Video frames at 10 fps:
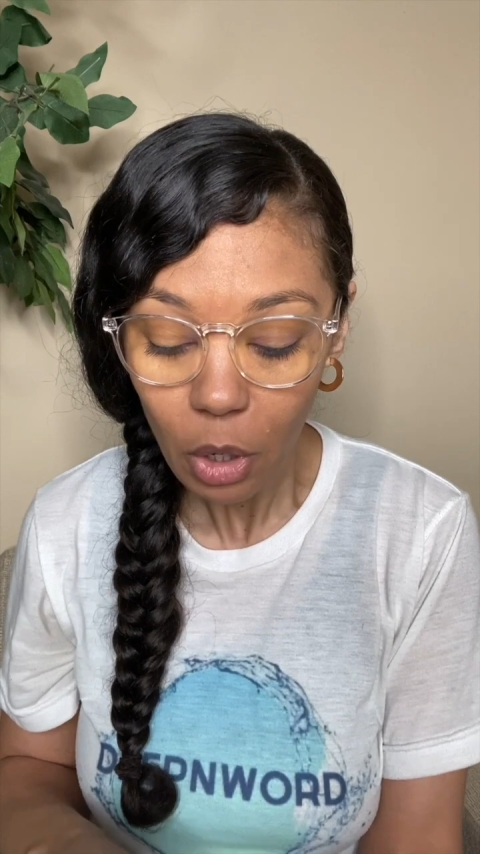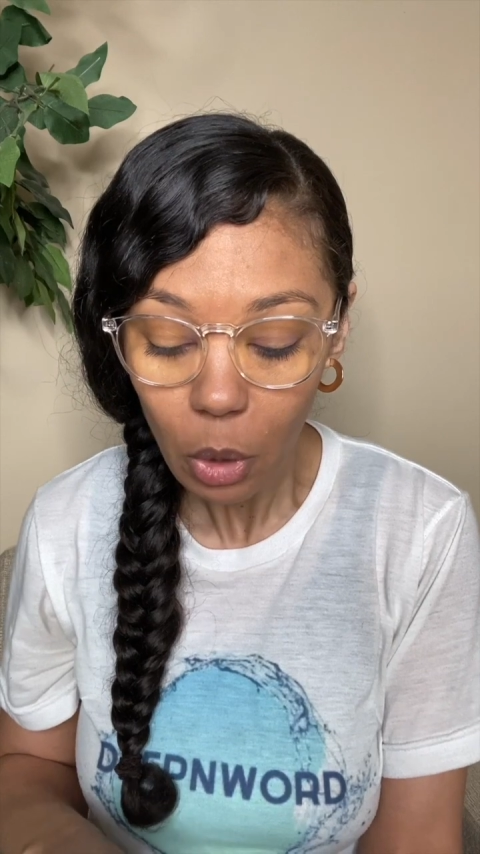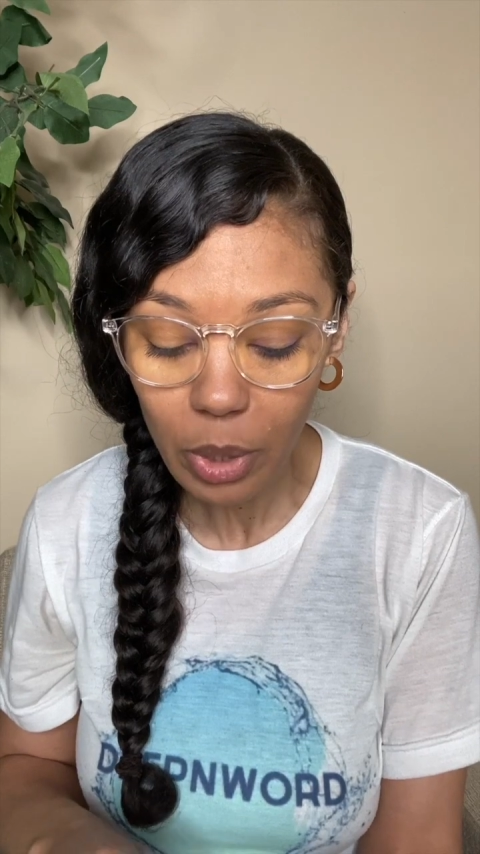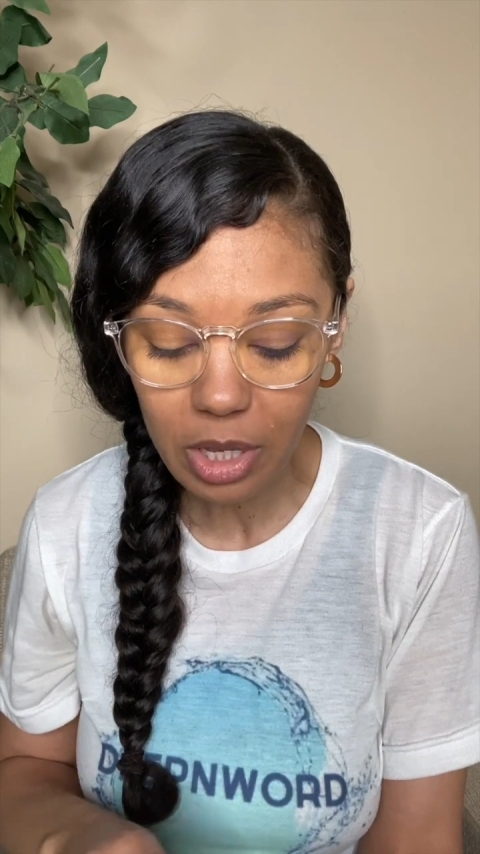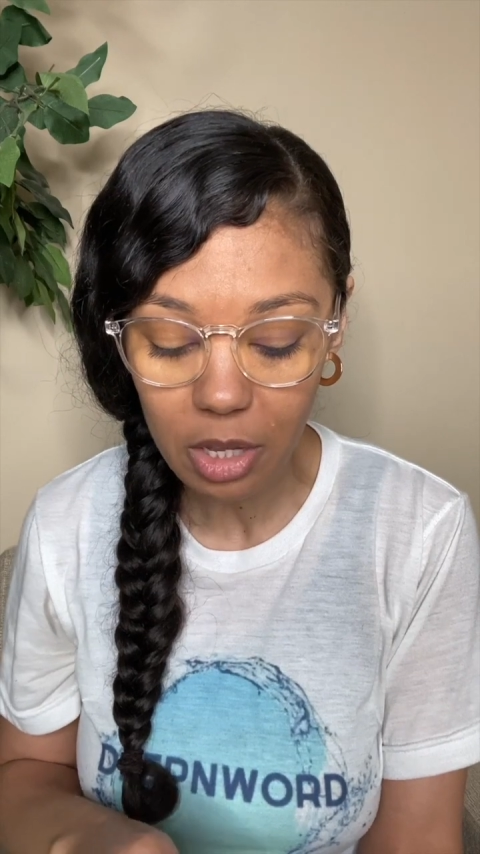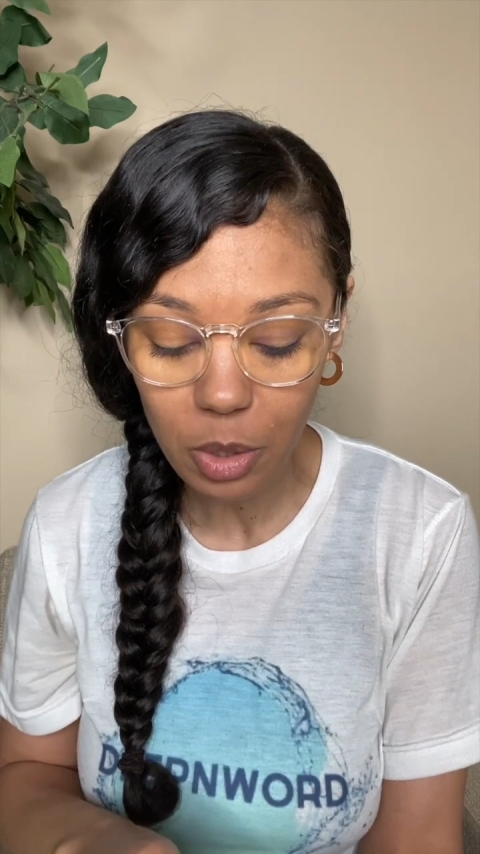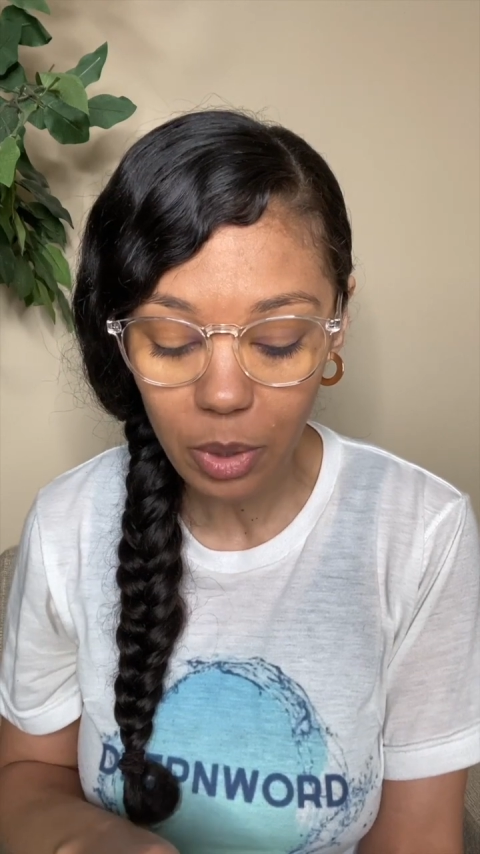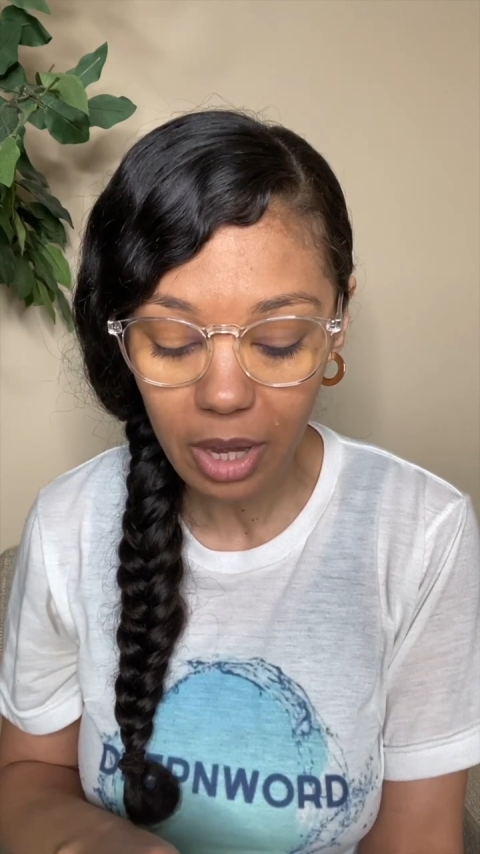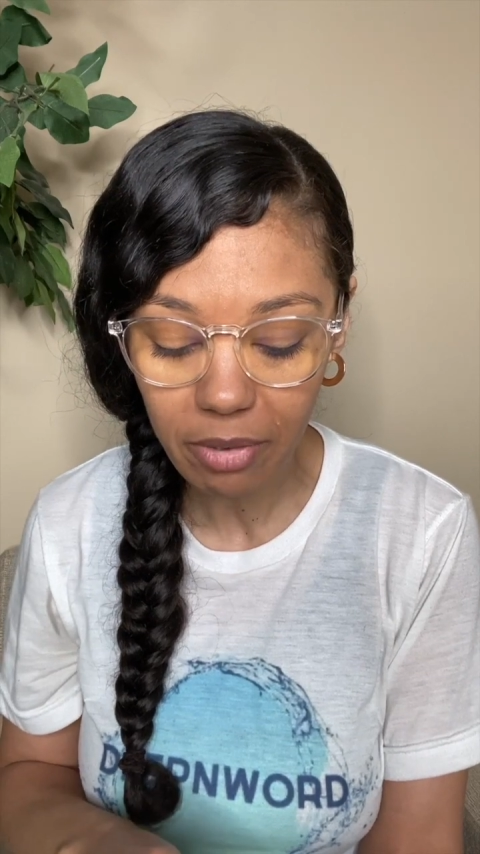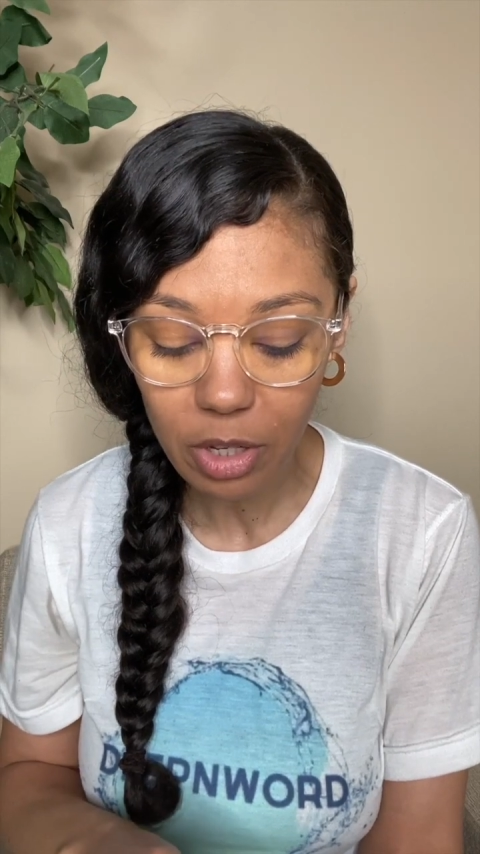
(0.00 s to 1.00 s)
who has also
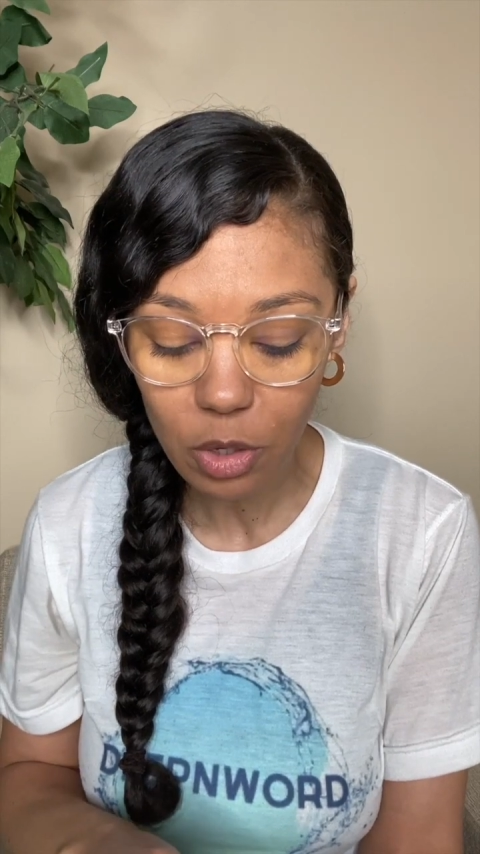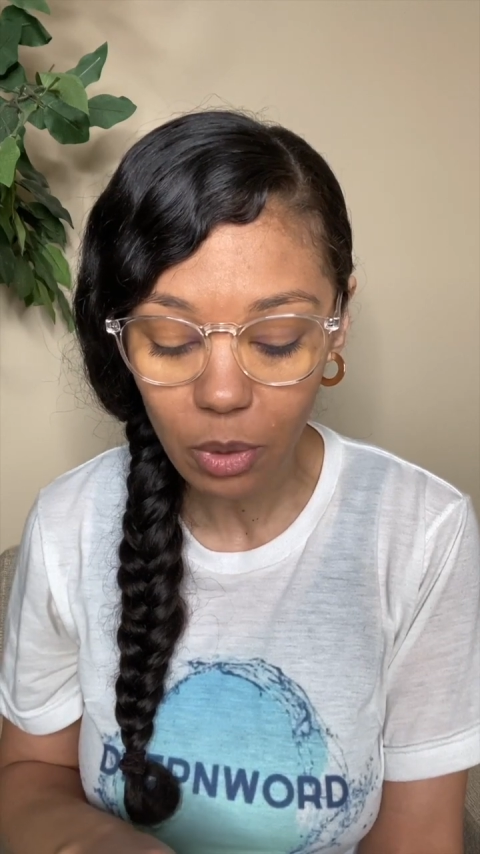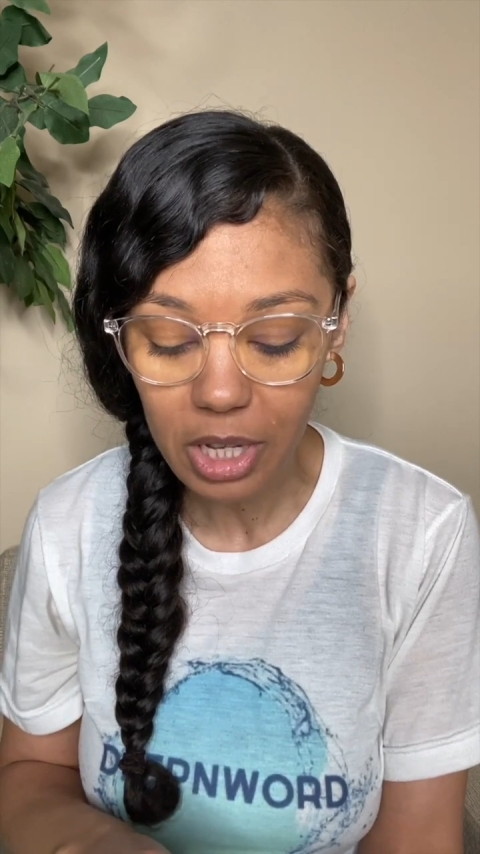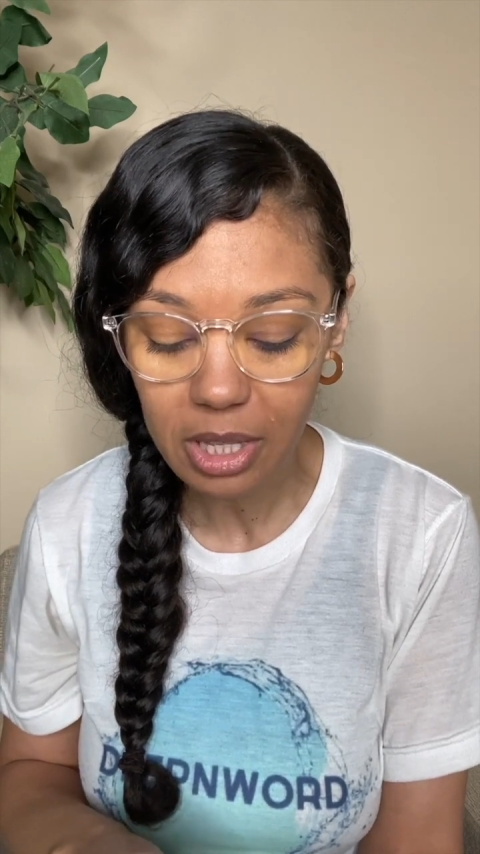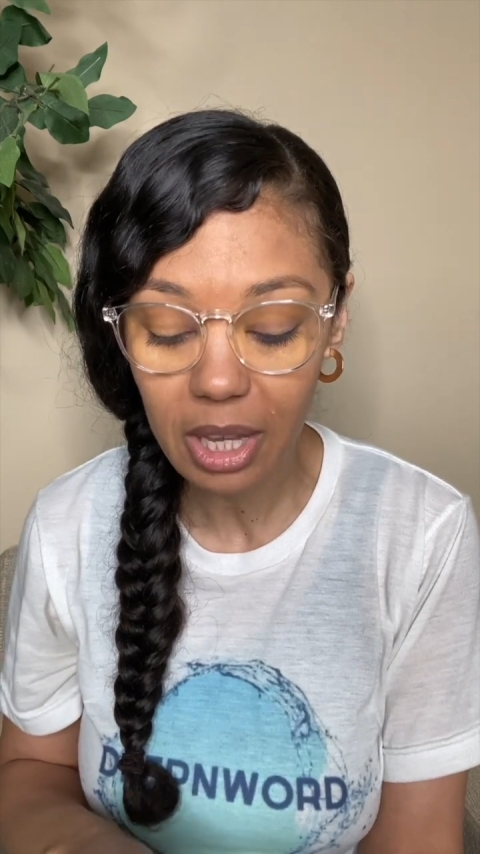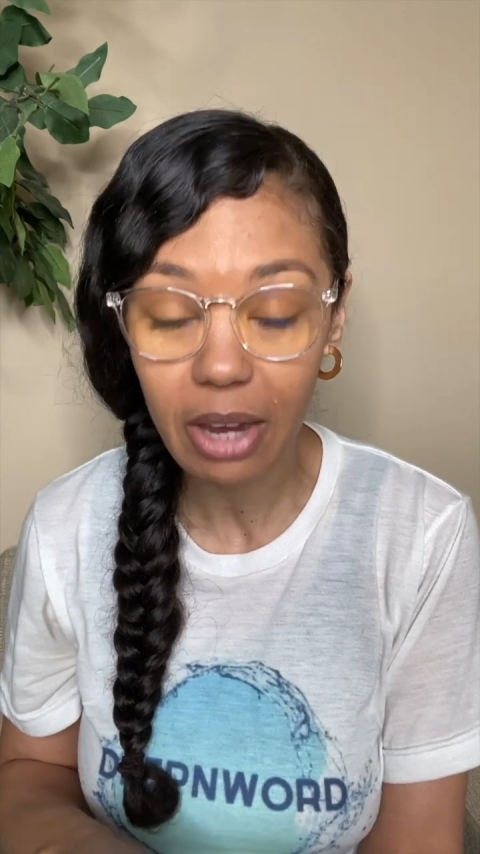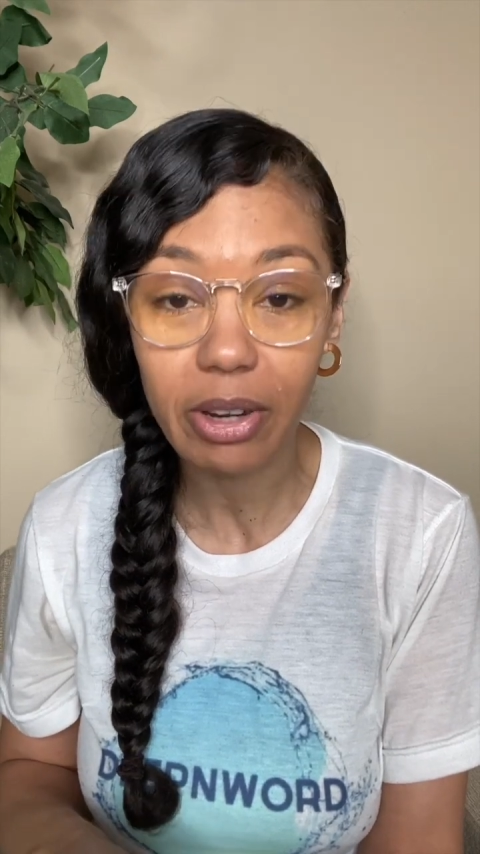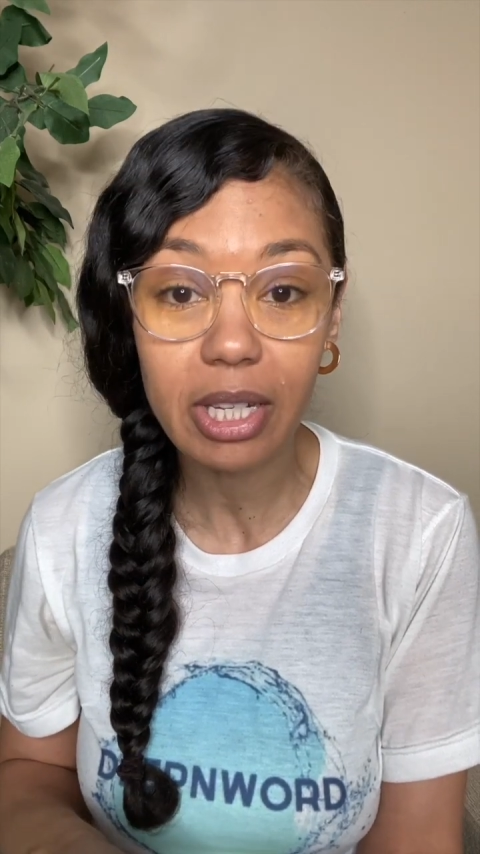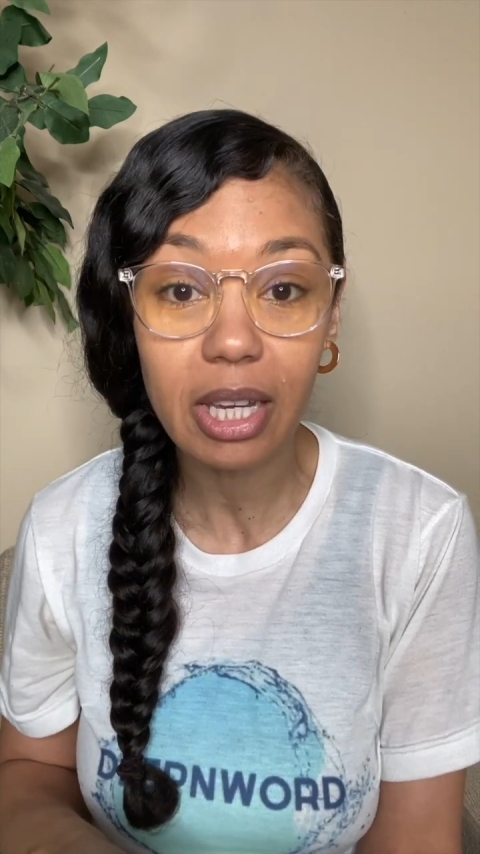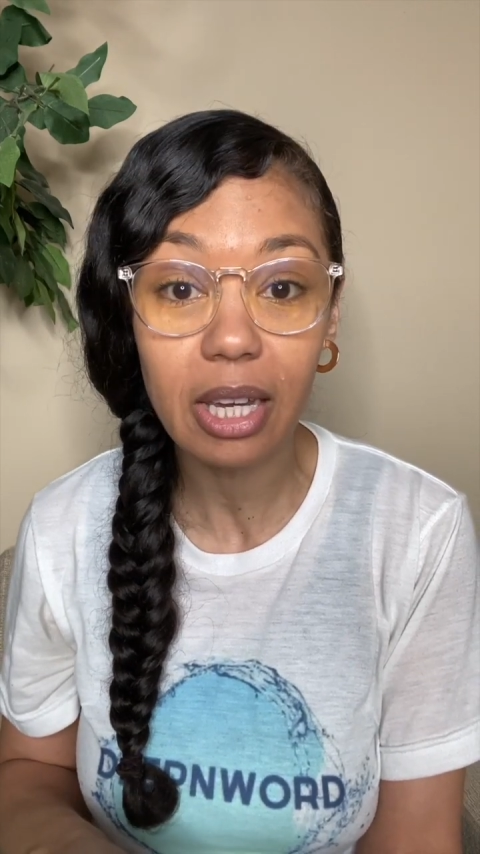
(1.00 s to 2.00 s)
given to us the
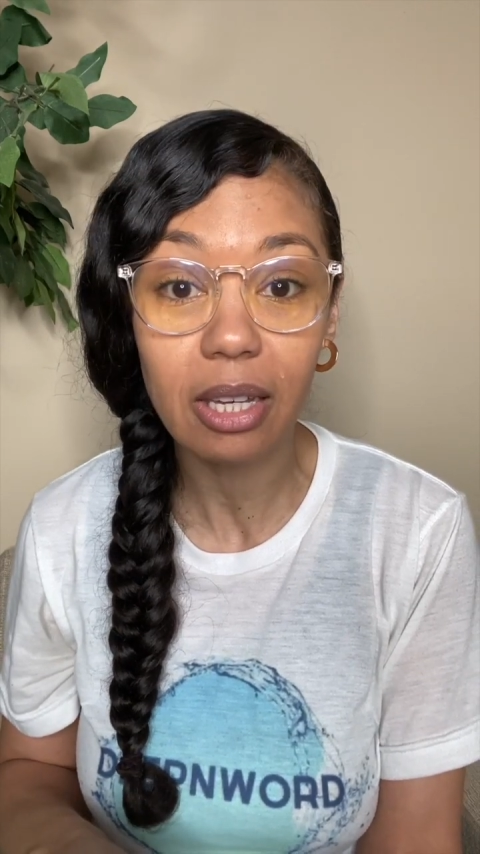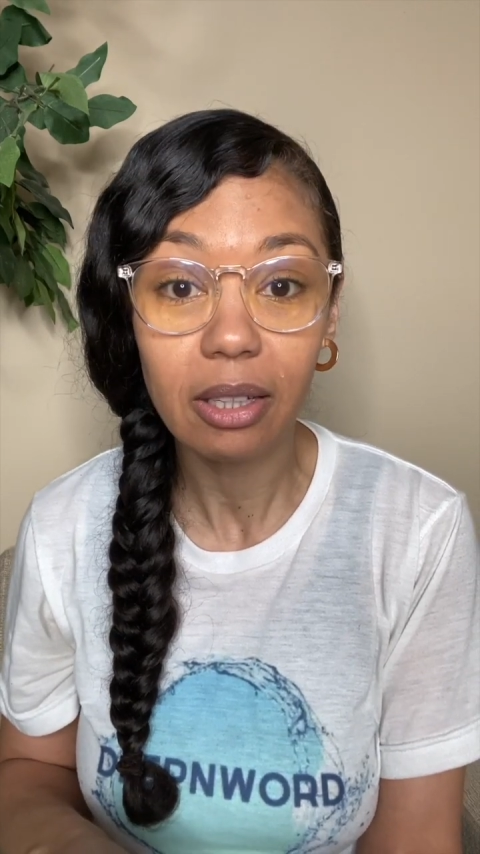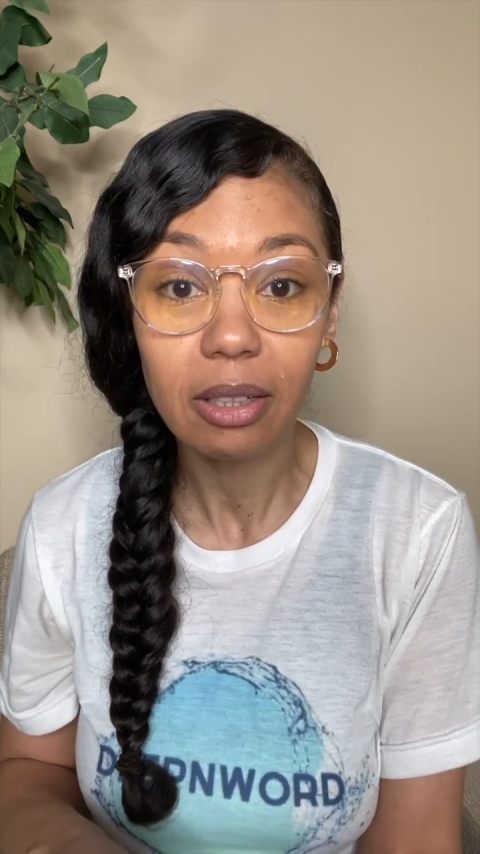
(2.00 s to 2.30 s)
guarantee